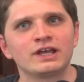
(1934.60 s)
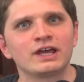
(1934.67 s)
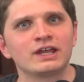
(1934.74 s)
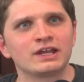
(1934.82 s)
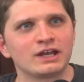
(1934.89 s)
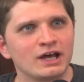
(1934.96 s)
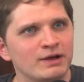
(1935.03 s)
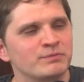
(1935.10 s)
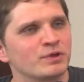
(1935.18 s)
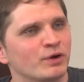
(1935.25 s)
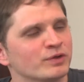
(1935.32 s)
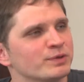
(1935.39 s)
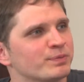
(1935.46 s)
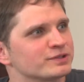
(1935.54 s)
it, and I'm
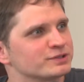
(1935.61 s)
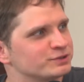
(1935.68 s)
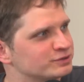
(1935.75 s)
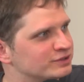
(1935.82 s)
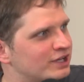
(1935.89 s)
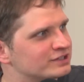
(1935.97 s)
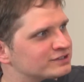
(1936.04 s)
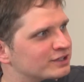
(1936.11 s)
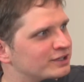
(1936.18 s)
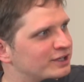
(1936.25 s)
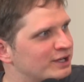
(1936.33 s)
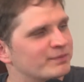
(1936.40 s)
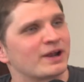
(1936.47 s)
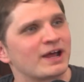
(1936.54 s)
the only person who's not
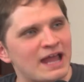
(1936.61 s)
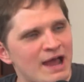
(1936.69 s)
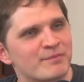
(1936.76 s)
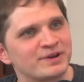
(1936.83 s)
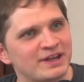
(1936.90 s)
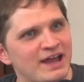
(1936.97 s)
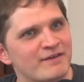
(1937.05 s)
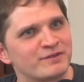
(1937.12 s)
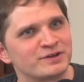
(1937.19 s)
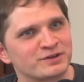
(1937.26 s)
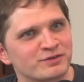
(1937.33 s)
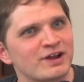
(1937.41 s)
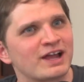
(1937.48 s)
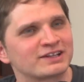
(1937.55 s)
studying it, but I happen to have a
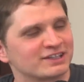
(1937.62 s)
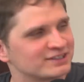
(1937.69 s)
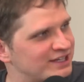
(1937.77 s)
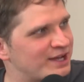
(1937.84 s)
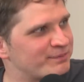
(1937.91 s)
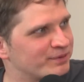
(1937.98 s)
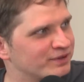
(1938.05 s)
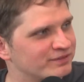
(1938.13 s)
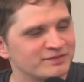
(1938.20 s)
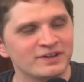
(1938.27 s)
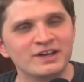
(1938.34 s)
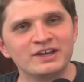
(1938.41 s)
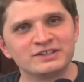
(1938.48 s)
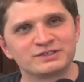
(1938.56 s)
direct example
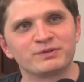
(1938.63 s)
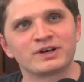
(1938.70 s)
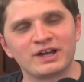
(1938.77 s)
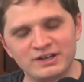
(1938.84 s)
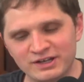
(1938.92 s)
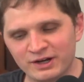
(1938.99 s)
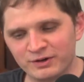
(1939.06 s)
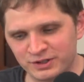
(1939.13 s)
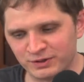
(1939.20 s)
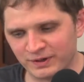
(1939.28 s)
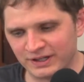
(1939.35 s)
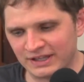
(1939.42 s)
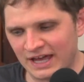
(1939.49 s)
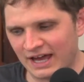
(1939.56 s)
of someone I know
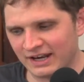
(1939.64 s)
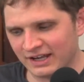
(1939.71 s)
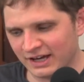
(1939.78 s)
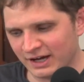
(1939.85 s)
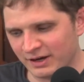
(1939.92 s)
doing that.